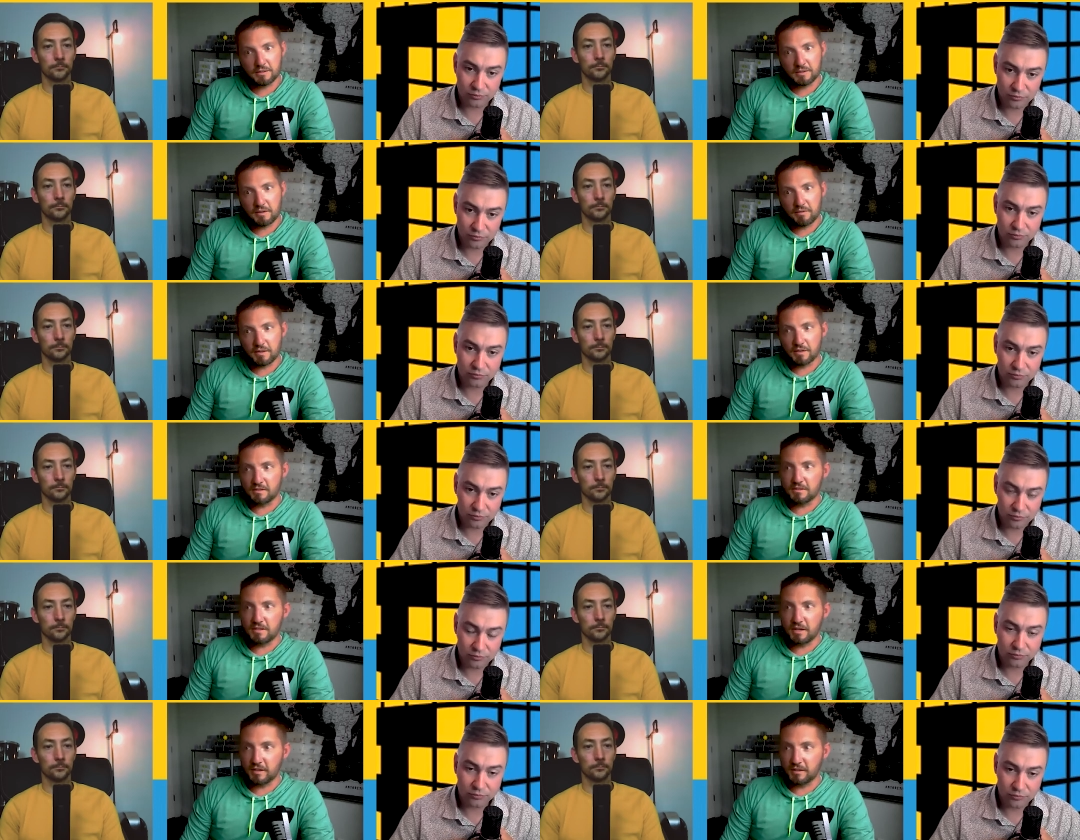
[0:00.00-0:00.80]
Speaker 1: everything's
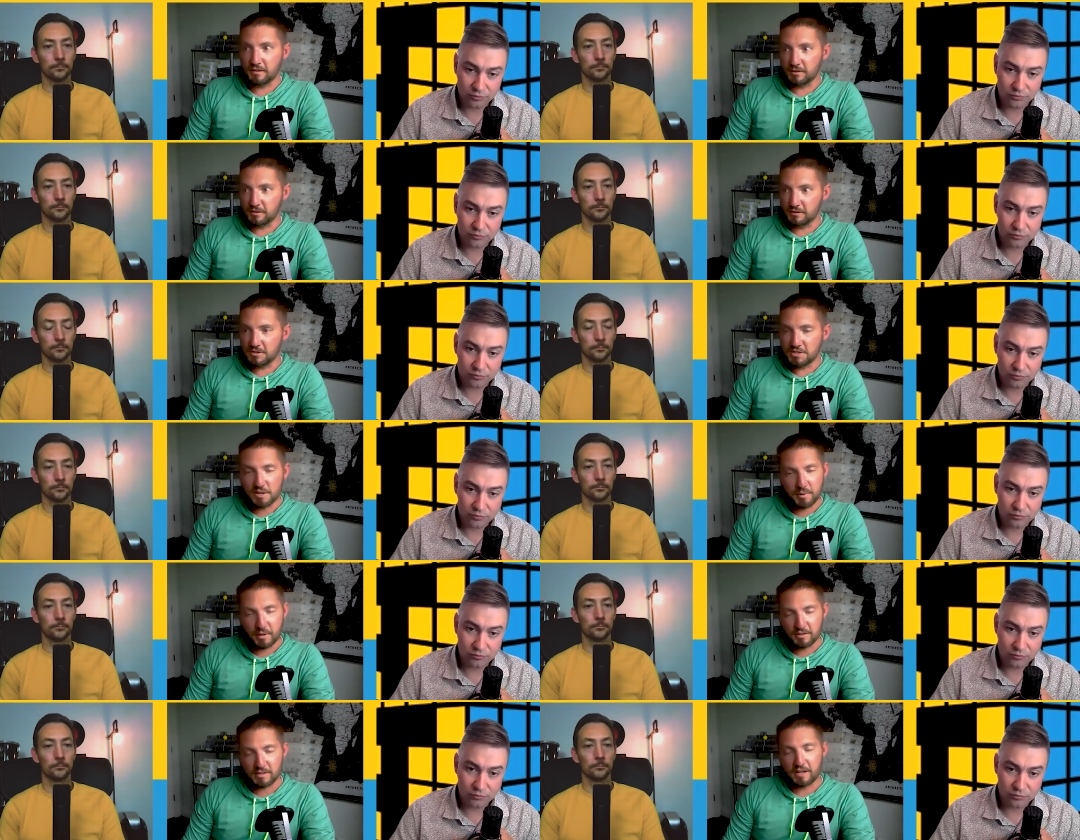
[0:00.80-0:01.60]
stuck in
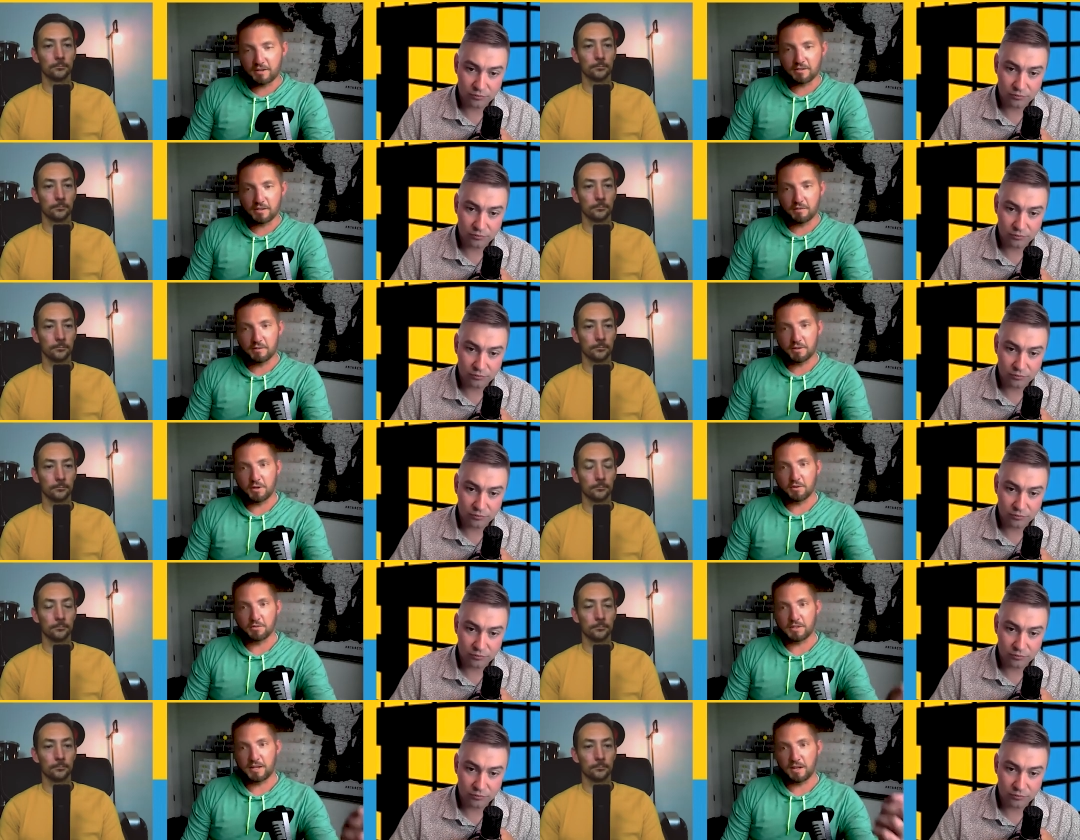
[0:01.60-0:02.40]
shipping containers off the
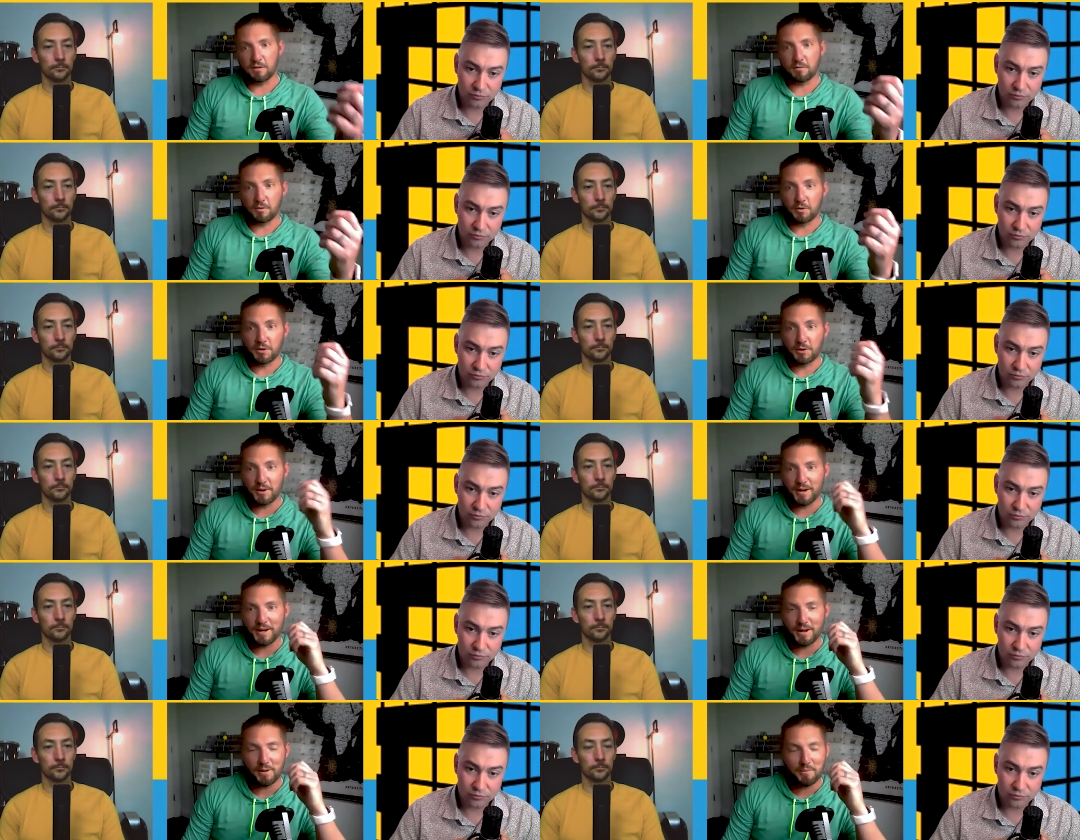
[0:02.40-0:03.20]
coast of California
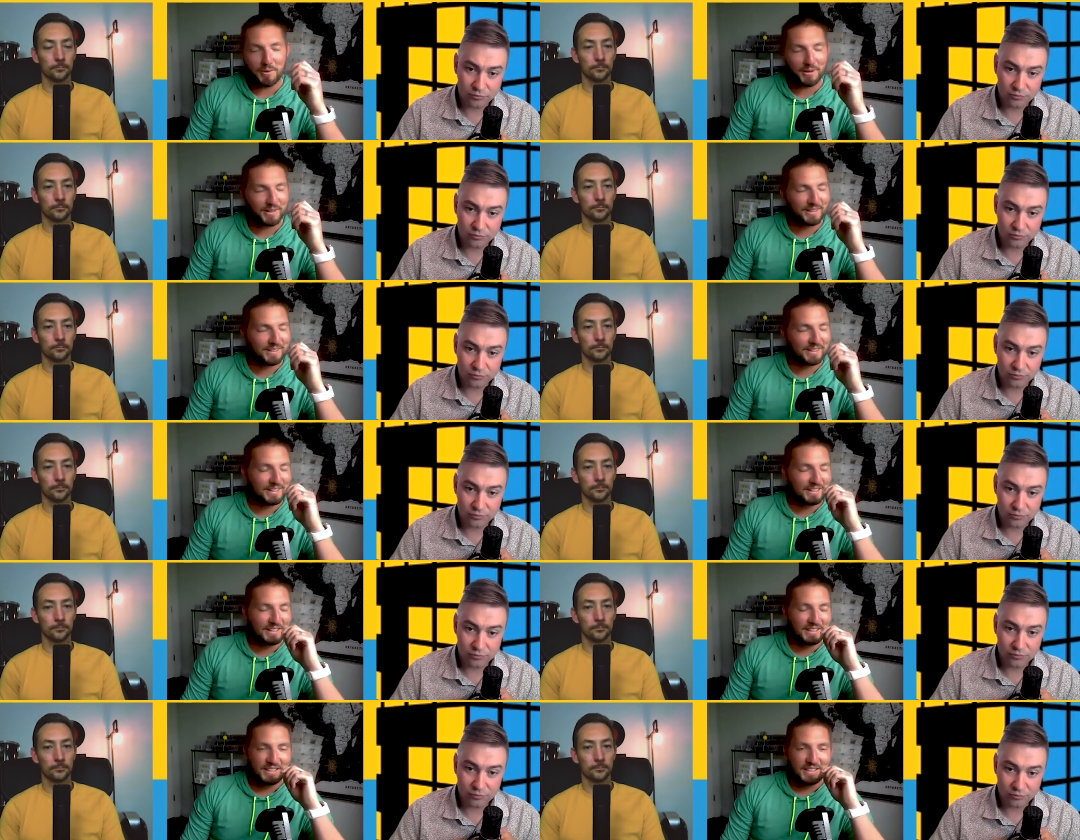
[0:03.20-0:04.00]
right now. But
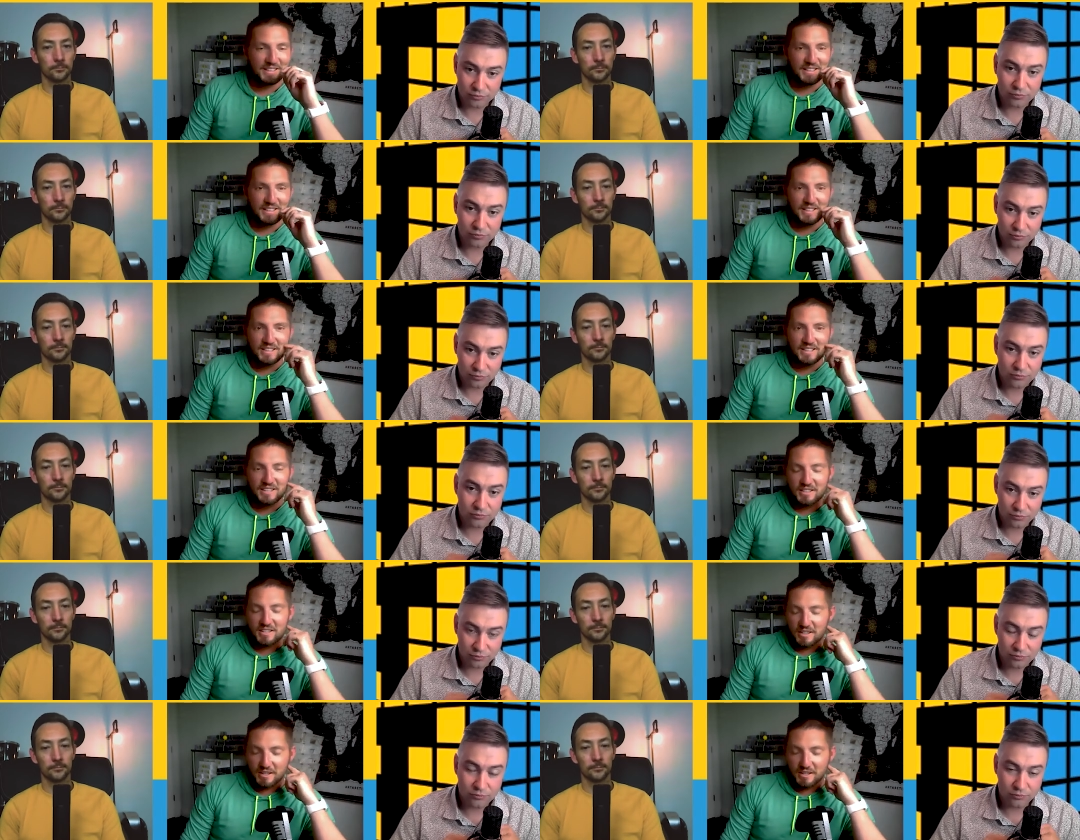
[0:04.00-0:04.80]

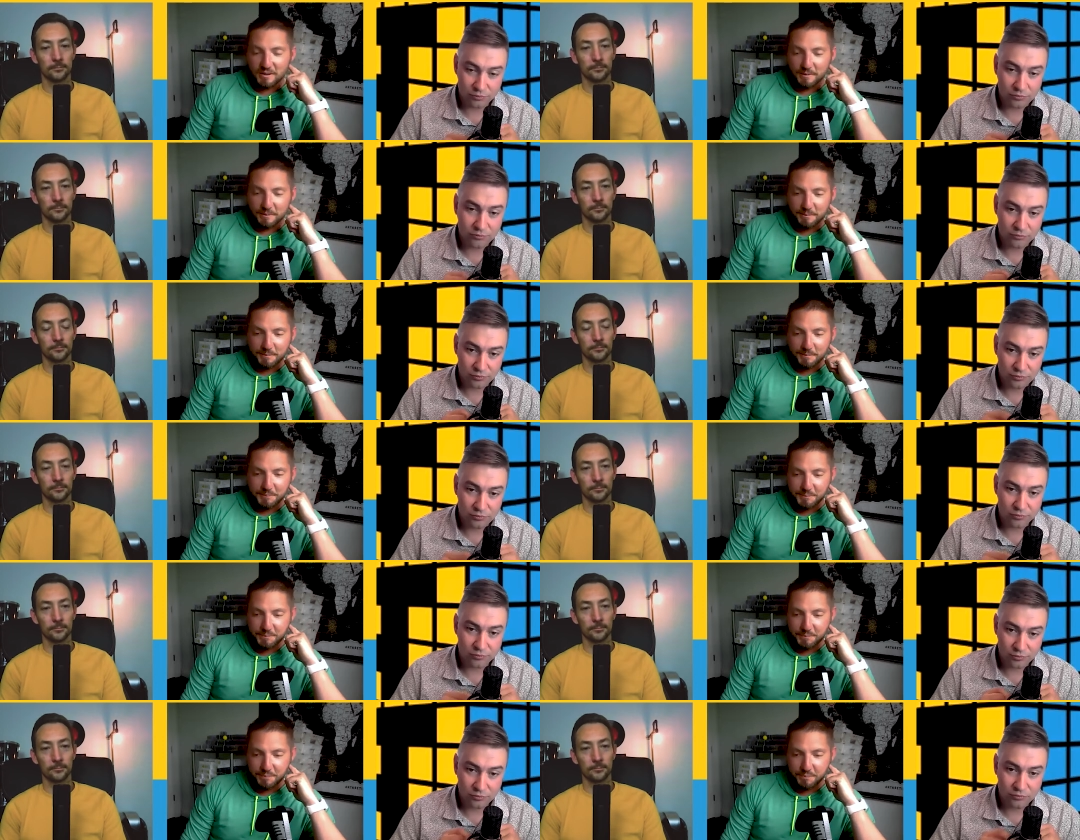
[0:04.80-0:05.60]
um,
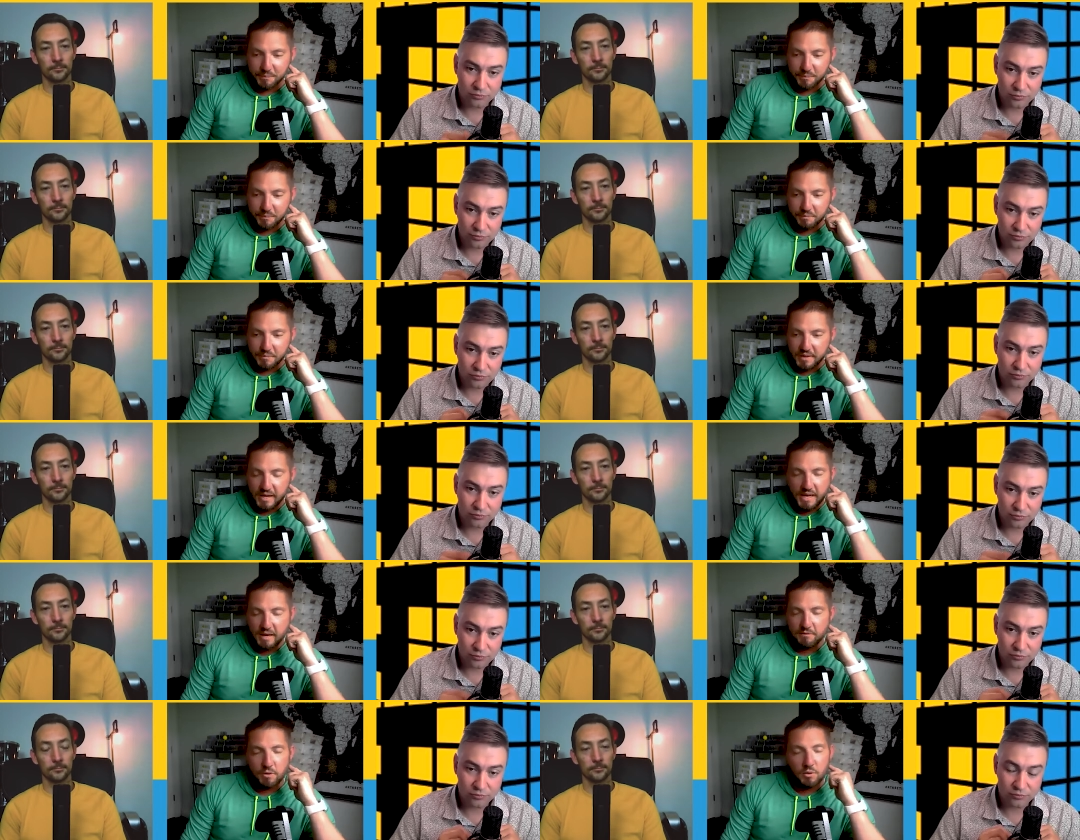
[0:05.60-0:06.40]

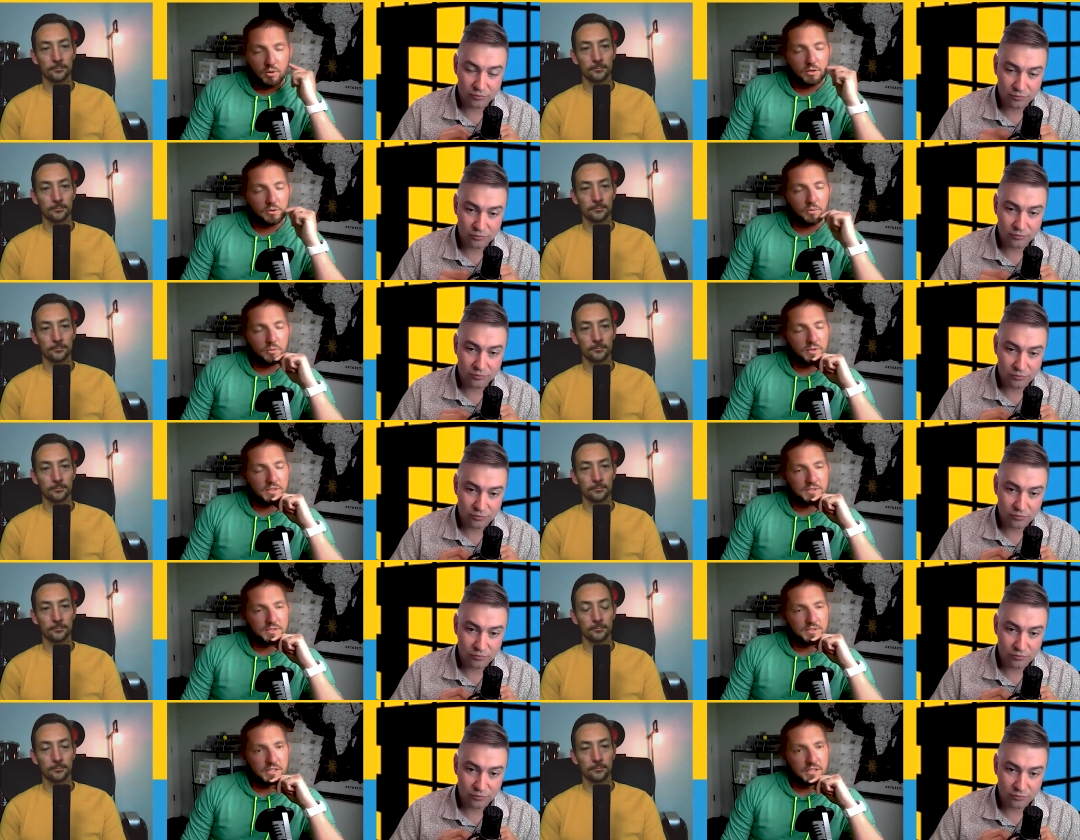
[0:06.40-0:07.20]
yeah, I have no clue where
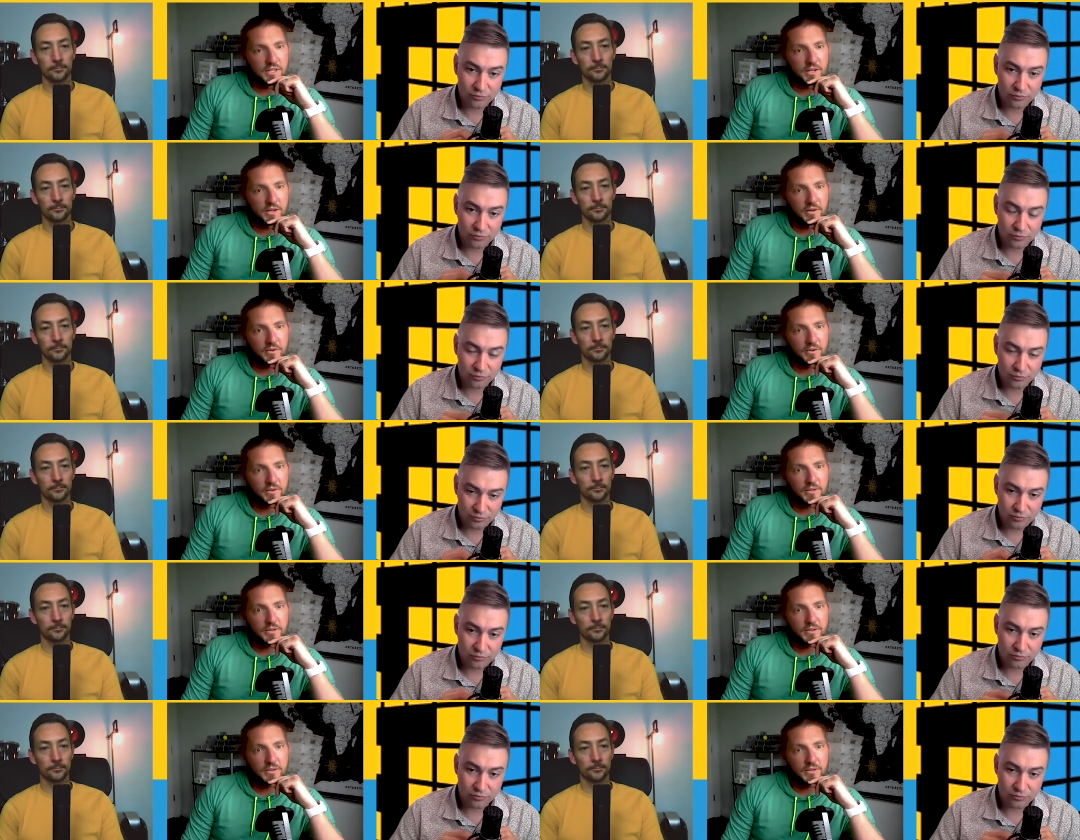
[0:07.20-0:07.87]
this is going to go.